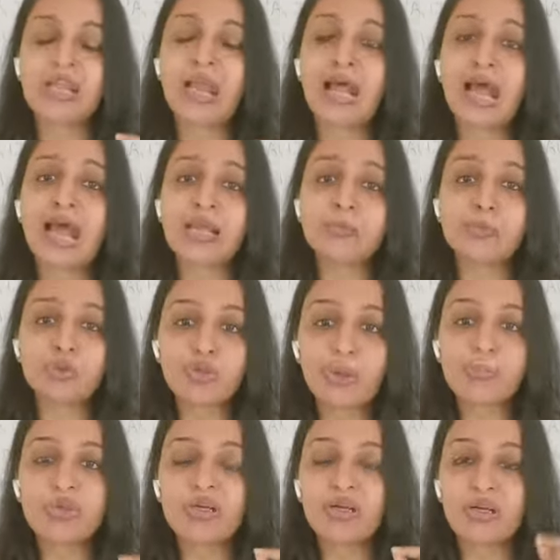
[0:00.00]
I had put
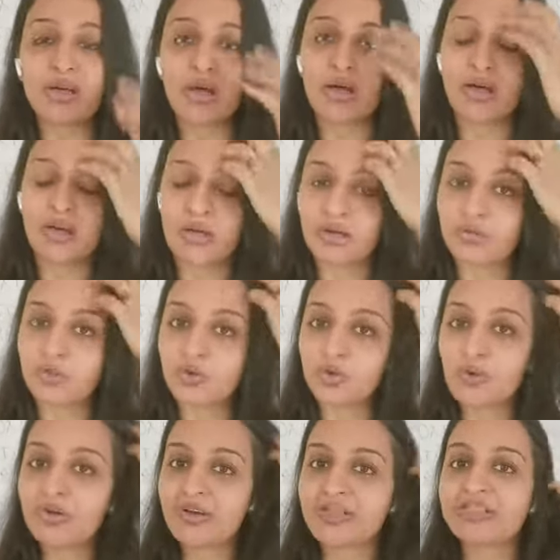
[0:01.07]
up a
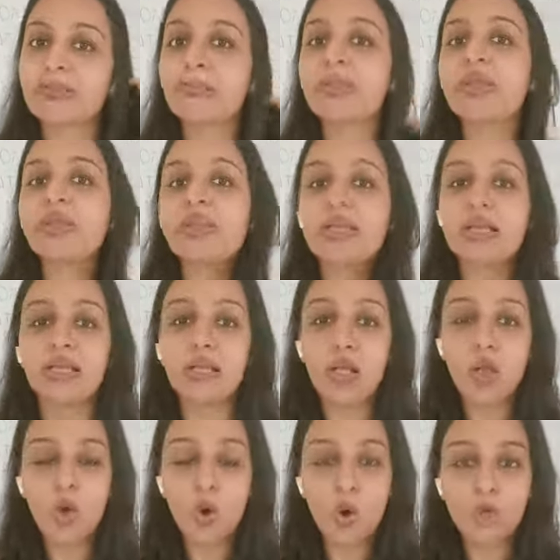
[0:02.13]
recipe reel
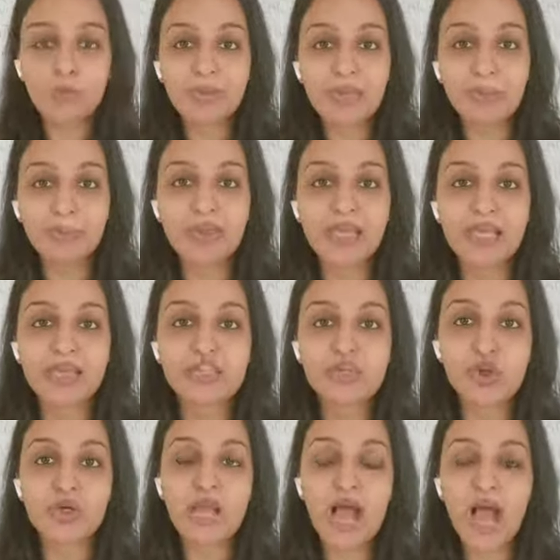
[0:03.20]
on my page
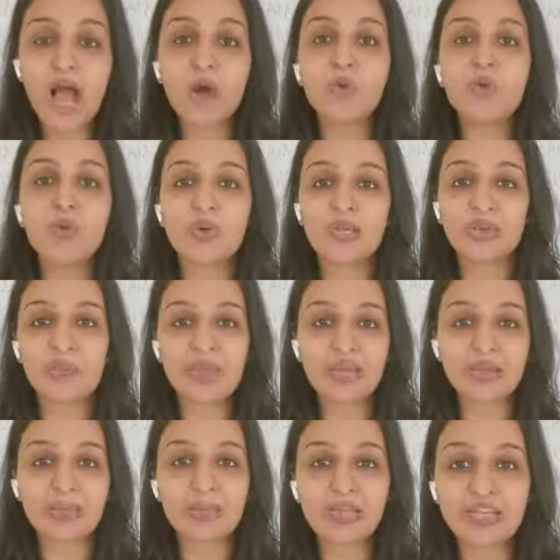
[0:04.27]
on how you can
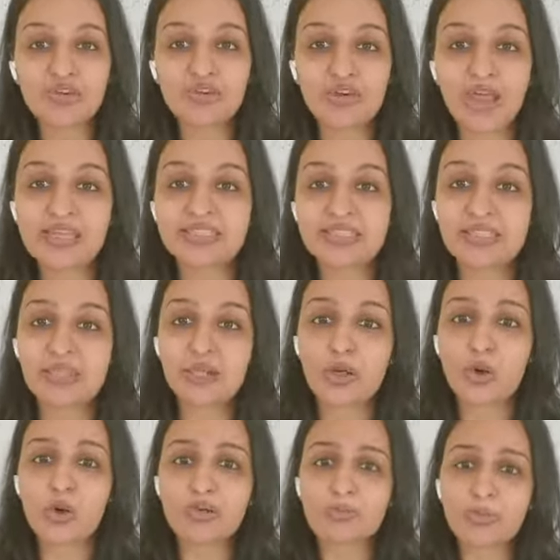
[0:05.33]
make millet rice, and a
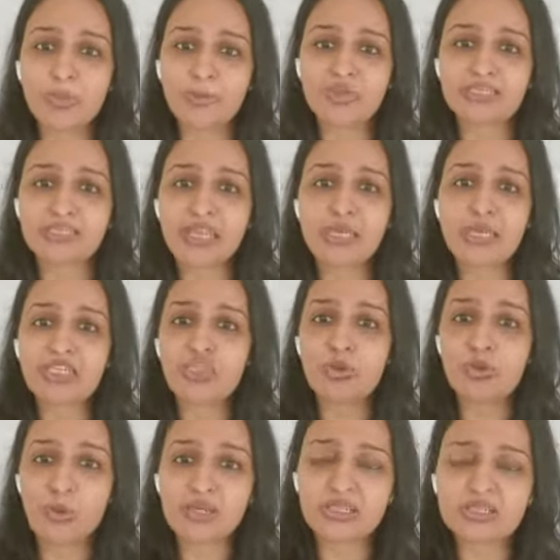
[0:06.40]
lot of people said,
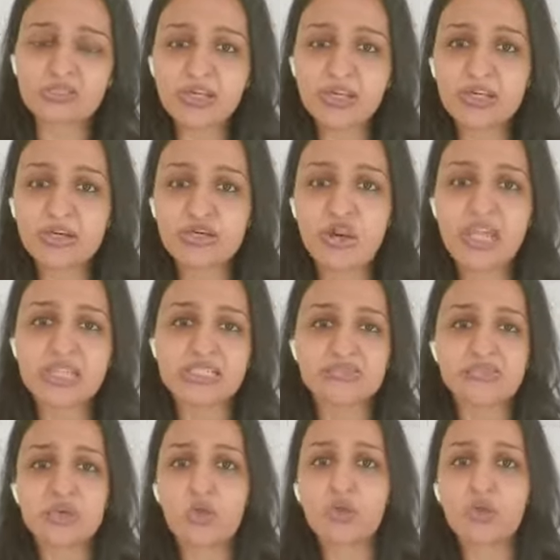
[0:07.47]
"Acha, what is millet rice? We